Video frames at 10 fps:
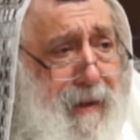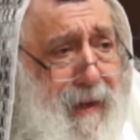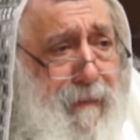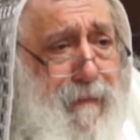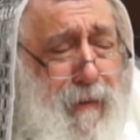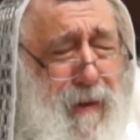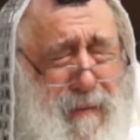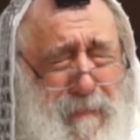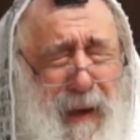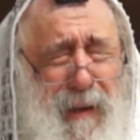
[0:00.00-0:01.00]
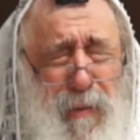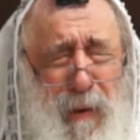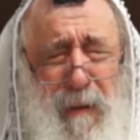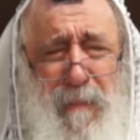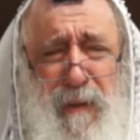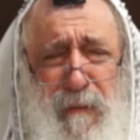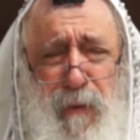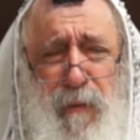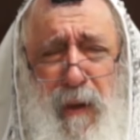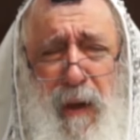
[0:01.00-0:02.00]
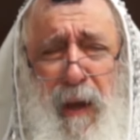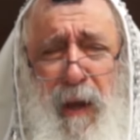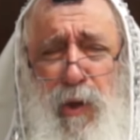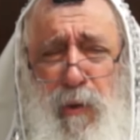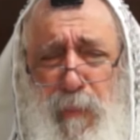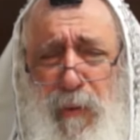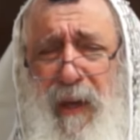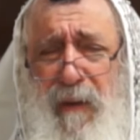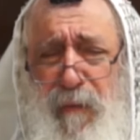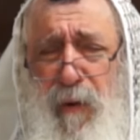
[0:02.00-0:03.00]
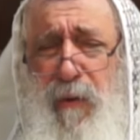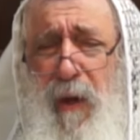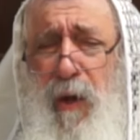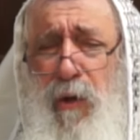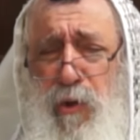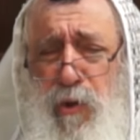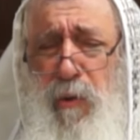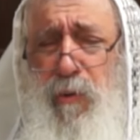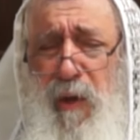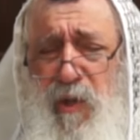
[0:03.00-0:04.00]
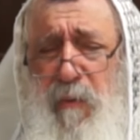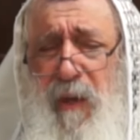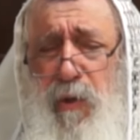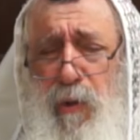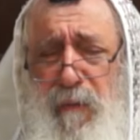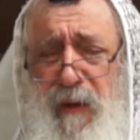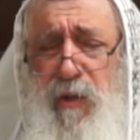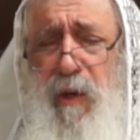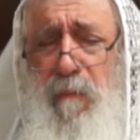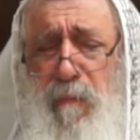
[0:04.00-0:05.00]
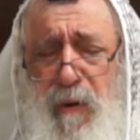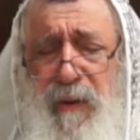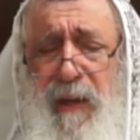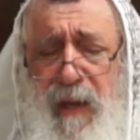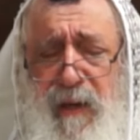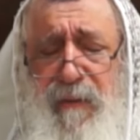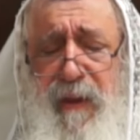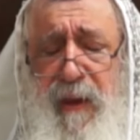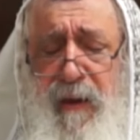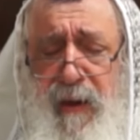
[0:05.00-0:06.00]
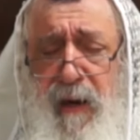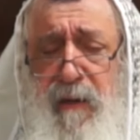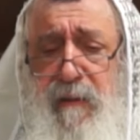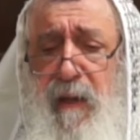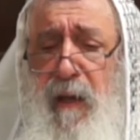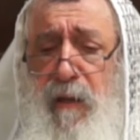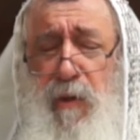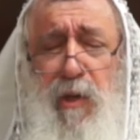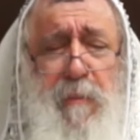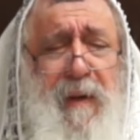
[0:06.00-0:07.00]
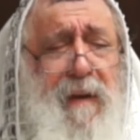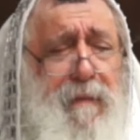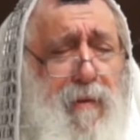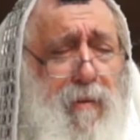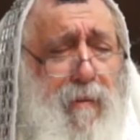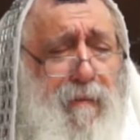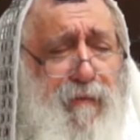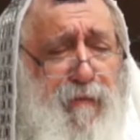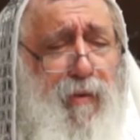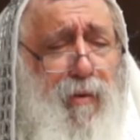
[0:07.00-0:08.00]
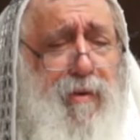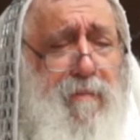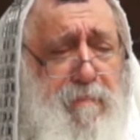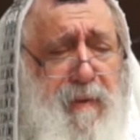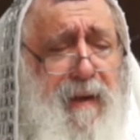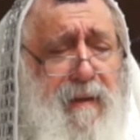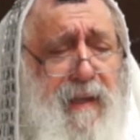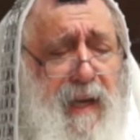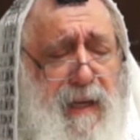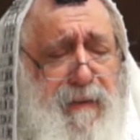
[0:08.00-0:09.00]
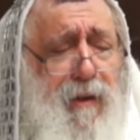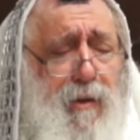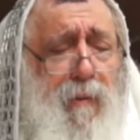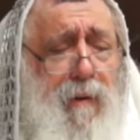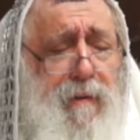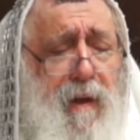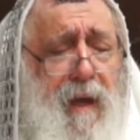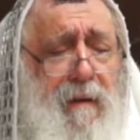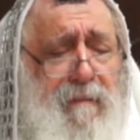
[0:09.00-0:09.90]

if you respect Torah and mitzvot, you put effort, you show to Hashem that you love Hashem more than anything else, so Hashem will give you food, peace, anything you want.